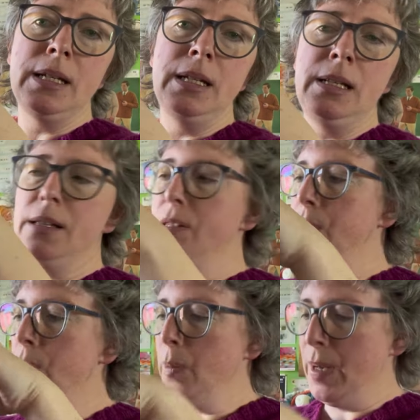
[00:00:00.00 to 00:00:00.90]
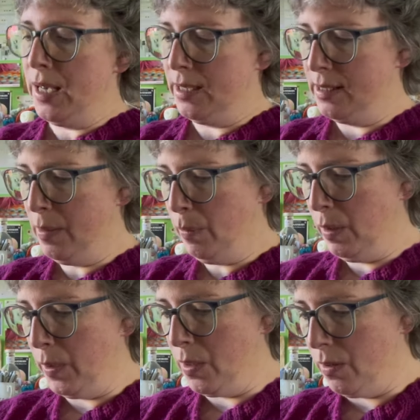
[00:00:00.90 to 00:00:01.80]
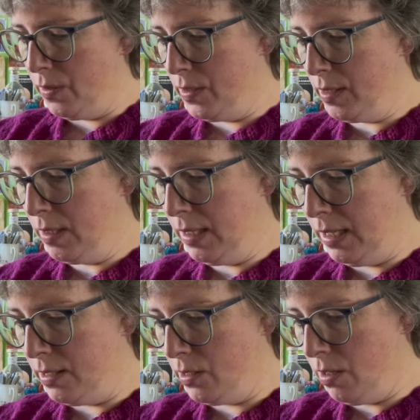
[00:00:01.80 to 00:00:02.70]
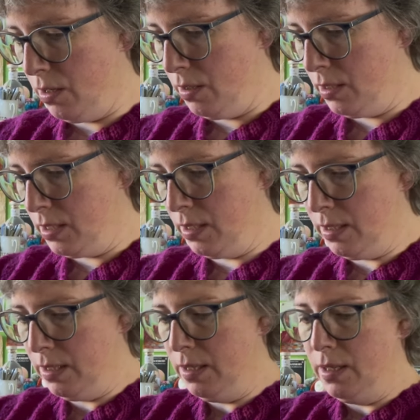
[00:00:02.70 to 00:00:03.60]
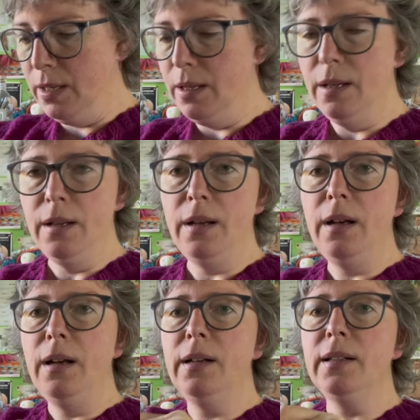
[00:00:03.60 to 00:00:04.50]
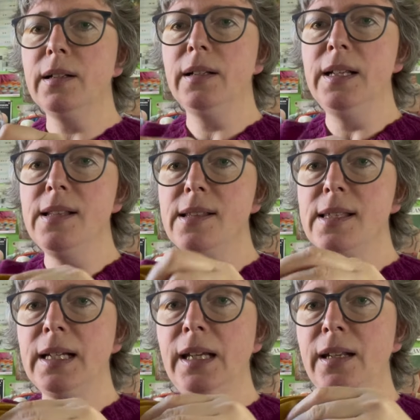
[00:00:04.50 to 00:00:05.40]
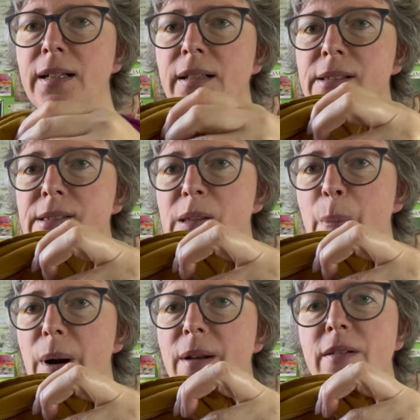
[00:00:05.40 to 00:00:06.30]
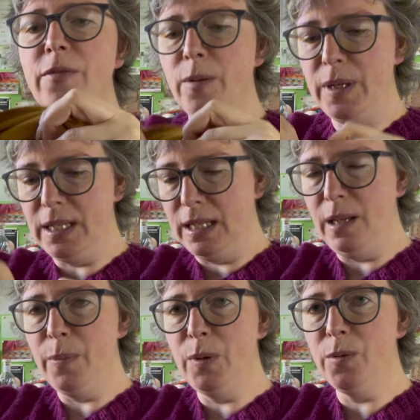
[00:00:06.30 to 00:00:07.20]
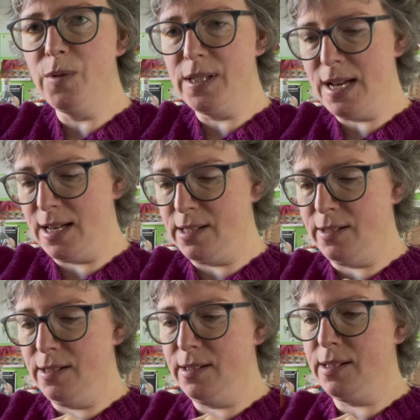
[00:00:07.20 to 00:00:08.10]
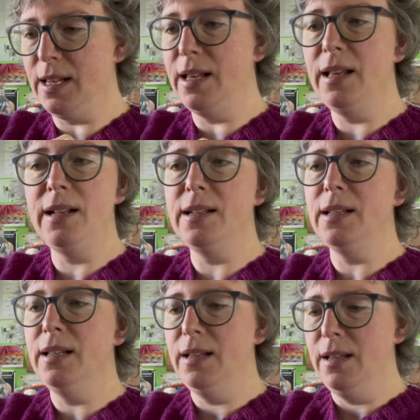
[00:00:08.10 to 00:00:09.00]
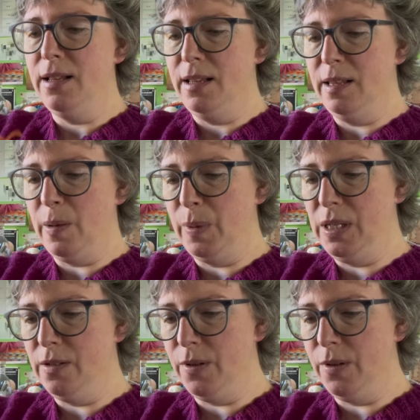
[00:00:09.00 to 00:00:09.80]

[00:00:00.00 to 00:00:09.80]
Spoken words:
in the sock bag simply because it's got a little inside zipper for me to keep those tassels and that piece of